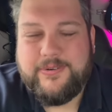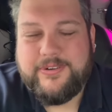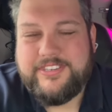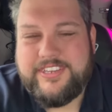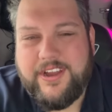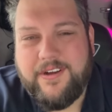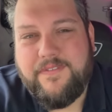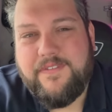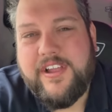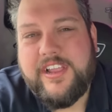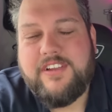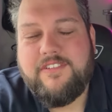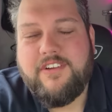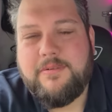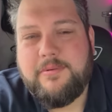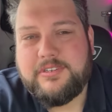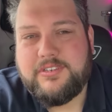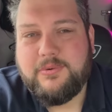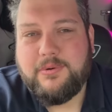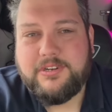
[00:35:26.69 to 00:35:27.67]
So thank you very
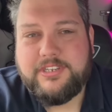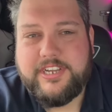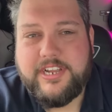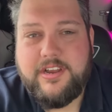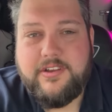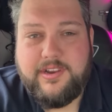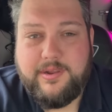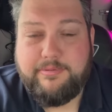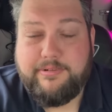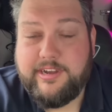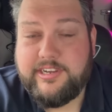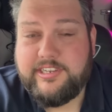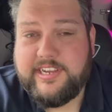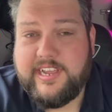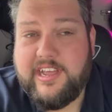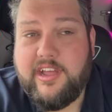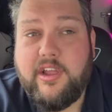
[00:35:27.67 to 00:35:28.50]
much for watching. I do appreciate it.